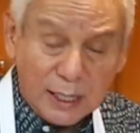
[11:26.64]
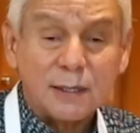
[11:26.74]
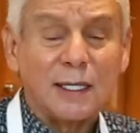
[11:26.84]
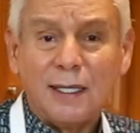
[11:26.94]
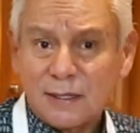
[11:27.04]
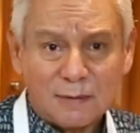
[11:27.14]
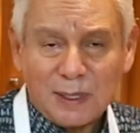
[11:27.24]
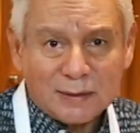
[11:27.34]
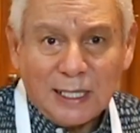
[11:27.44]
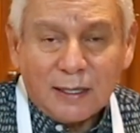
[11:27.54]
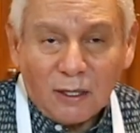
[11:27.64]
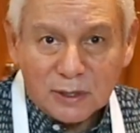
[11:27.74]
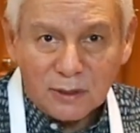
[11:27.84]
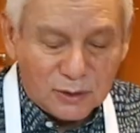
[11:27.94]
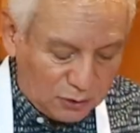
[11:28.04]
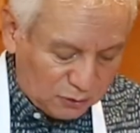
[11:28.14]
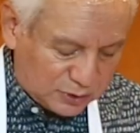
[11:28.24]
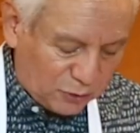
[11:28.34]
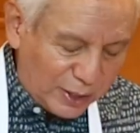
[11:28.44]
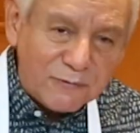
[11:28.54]
is 10,000 years
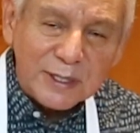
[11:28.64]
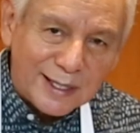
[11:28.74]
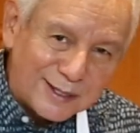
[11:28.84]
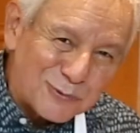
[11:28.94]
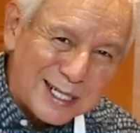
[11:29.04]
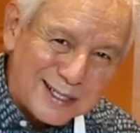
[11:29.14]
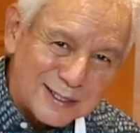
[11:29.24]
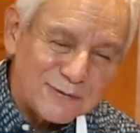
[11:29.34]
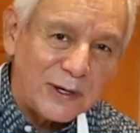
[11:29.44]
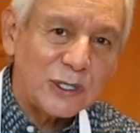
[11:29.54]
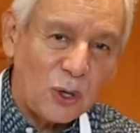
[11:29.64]
old. So everything really is very